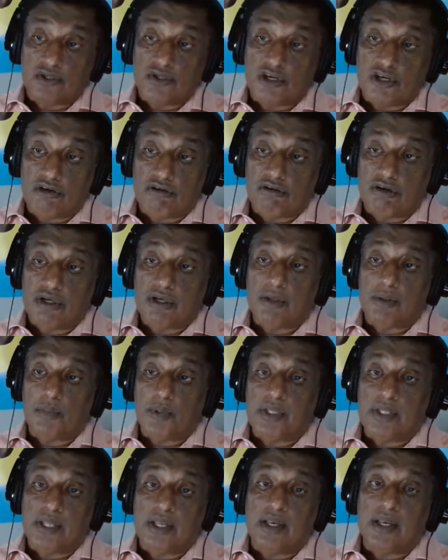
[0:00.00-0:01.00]
children
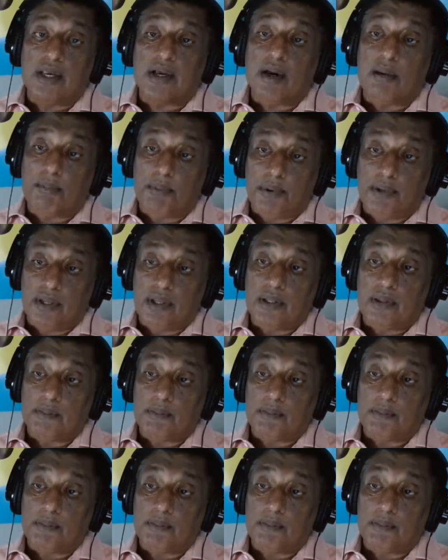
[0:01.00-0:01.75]
within the company.